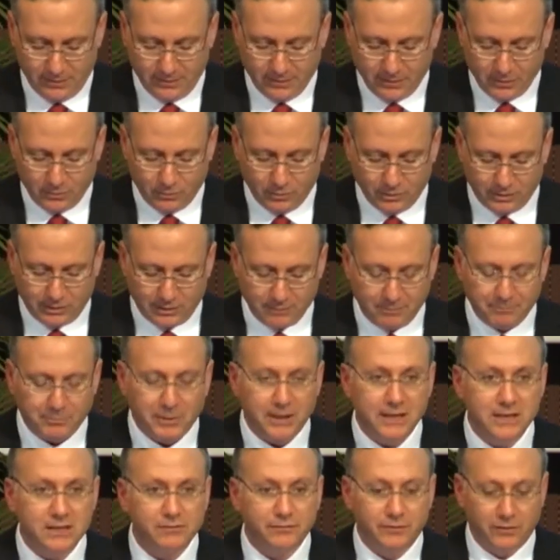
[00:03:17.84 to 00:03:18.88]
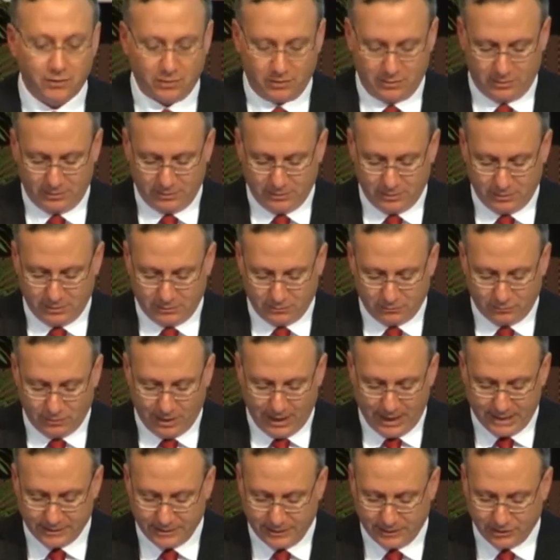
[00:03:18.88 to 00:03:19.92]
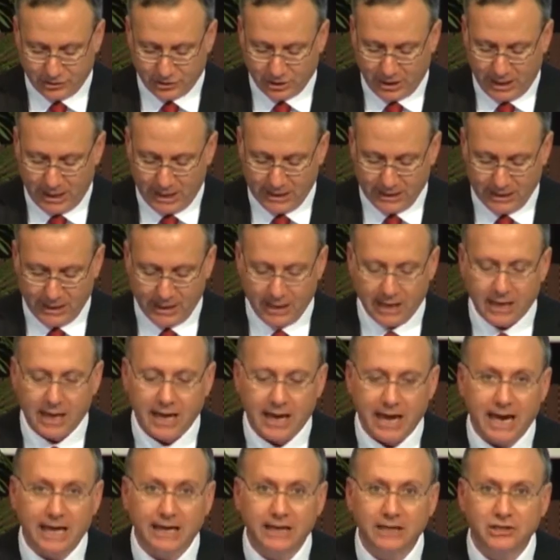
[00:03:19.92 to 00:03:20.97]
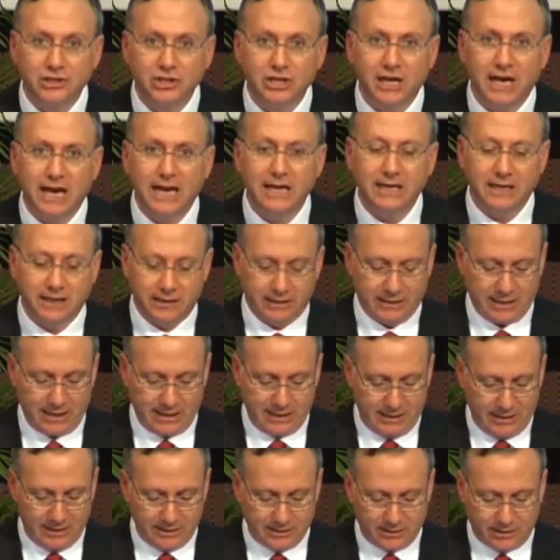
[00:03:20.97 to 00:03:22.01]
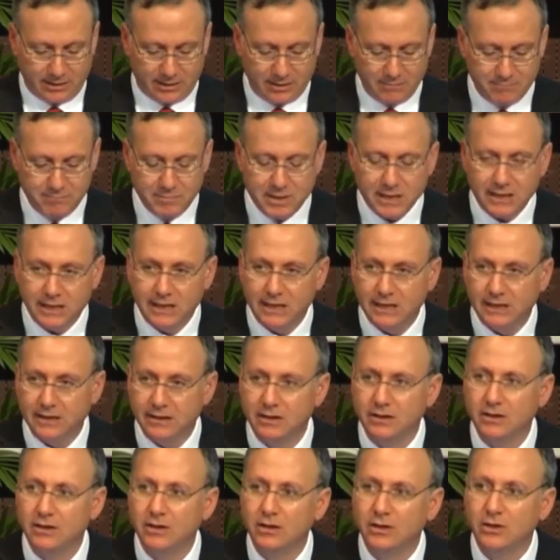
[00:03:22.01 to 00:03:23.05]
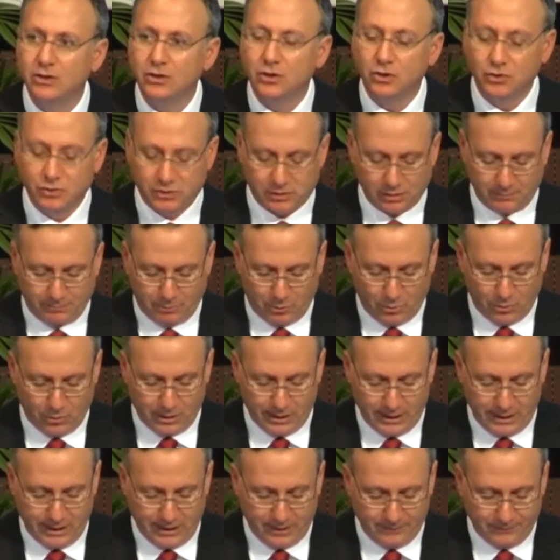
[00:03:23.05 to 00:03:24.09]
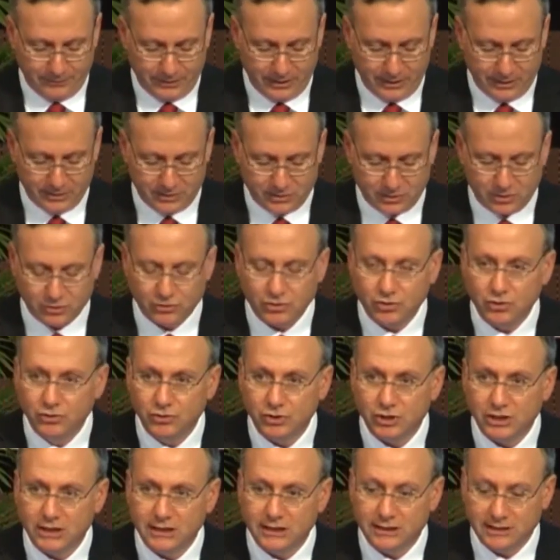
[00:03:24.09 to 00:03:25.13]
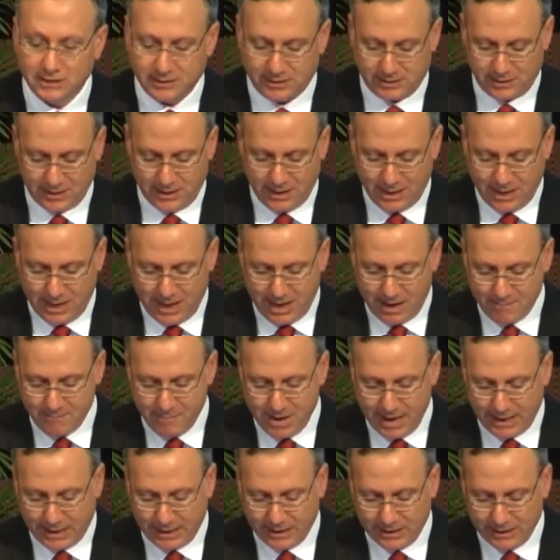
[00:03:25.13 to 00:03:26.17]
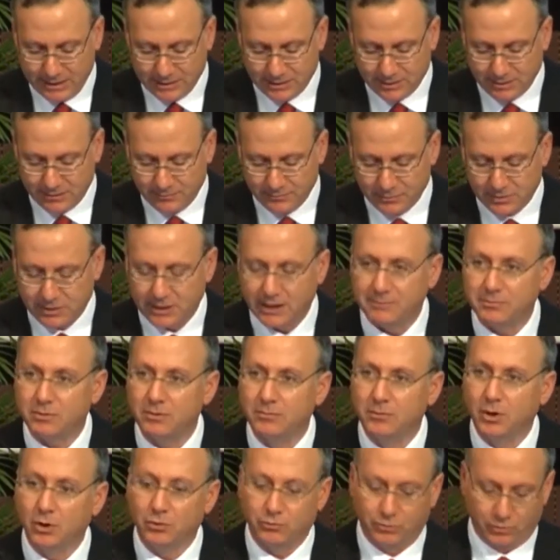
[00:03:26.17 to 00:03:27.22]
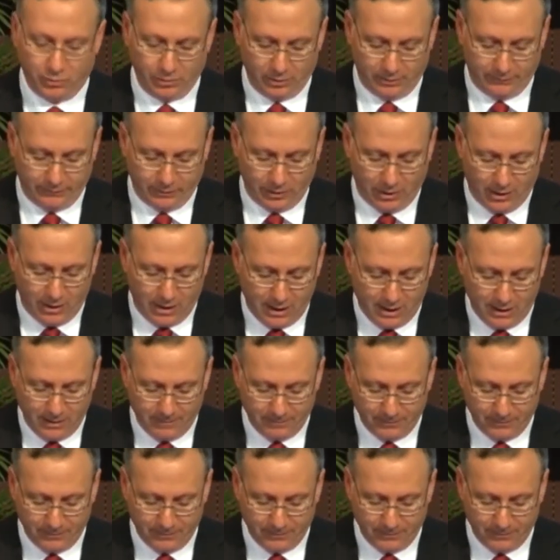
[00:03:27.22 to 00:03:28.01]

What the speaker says: with the peaceful rising China, and a China that is committed to supporting the institutions and mechanisms that promote rule of law,